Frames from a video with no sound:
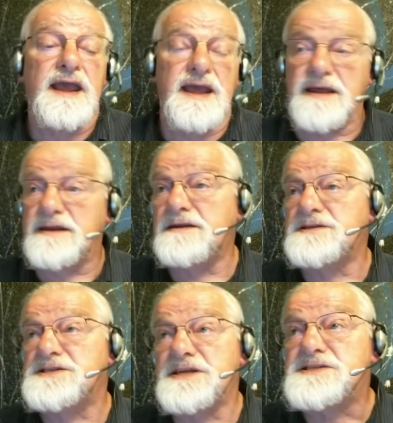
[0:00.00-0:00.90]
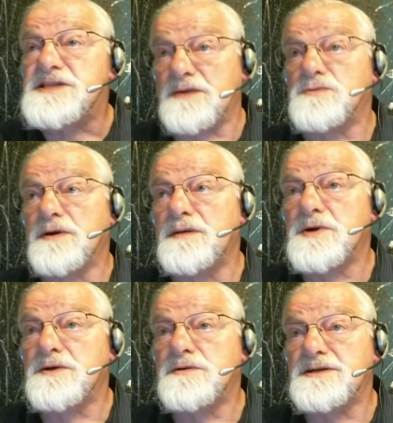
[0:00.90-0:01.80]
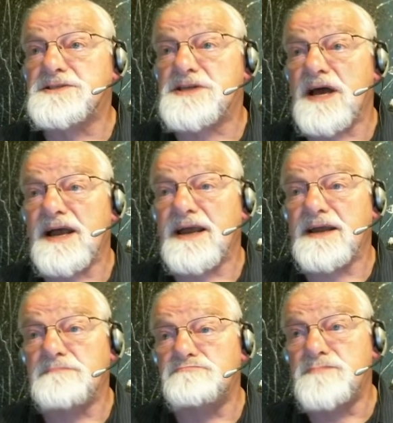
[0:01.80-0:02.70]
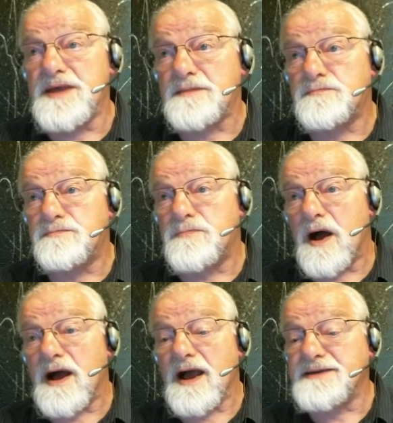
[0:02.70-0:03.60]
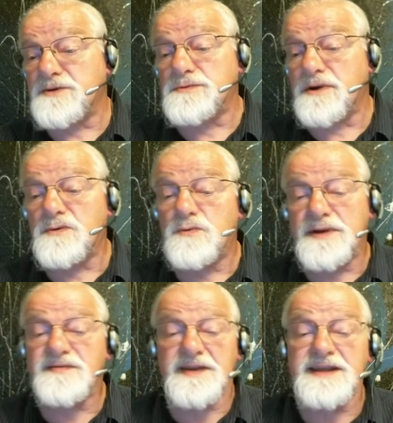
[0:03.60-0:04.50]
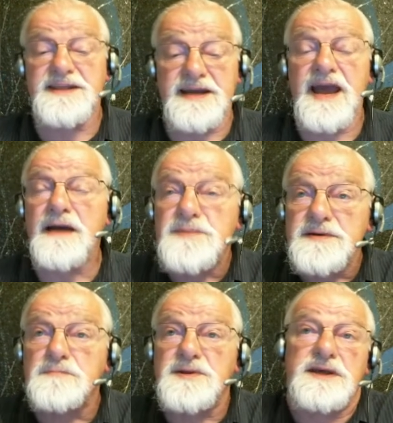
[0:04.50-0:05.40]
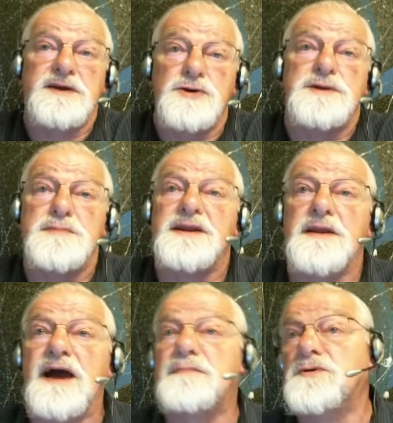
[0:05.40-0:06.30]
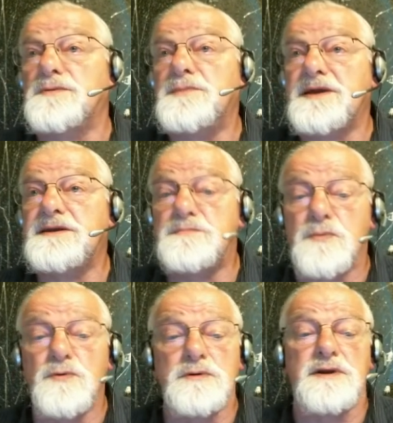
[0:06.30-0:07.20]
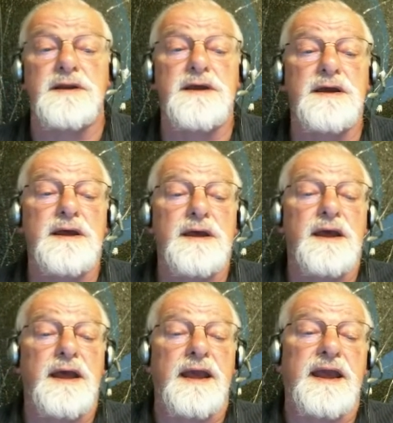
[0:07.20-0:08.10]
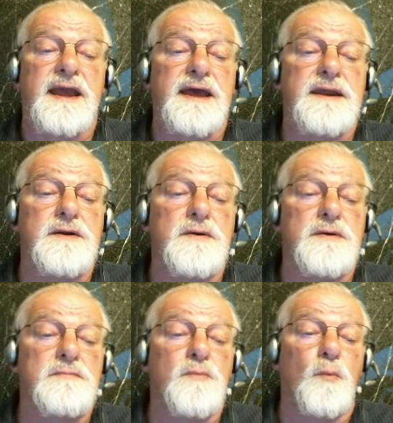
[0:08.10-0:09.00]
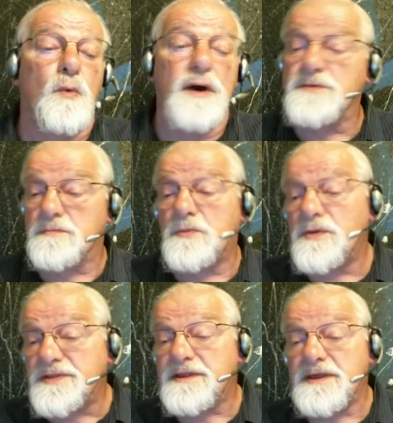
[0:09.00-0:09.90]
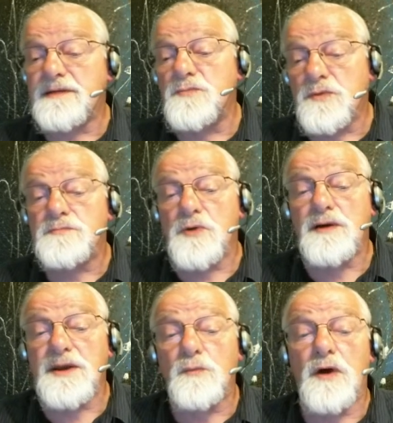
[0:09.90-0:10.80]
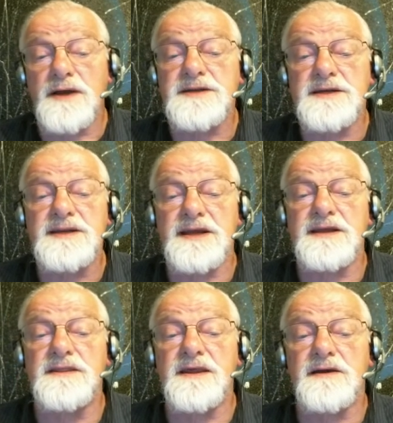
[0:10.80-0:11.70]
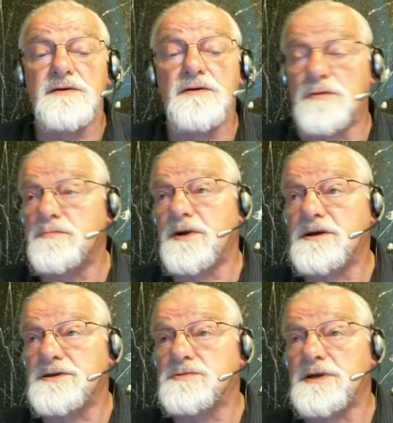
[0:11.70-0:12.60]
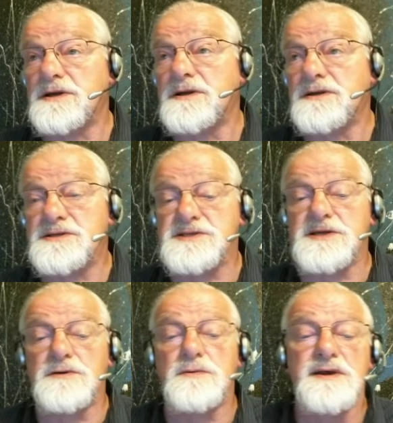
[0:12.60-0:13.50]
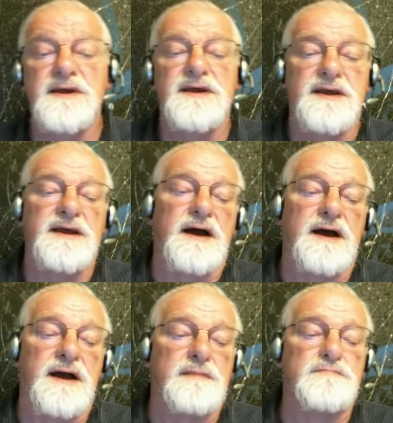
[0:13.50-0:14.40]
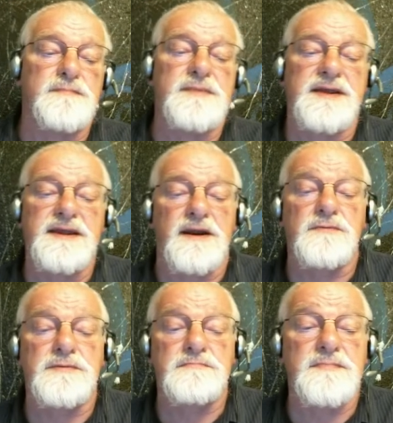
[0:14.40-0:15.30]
and since they were immigrants, I they I don't know if anything happened, but they could have been liable to be deported. And one or both of them were probably wanted in their home country. So, uh, you know,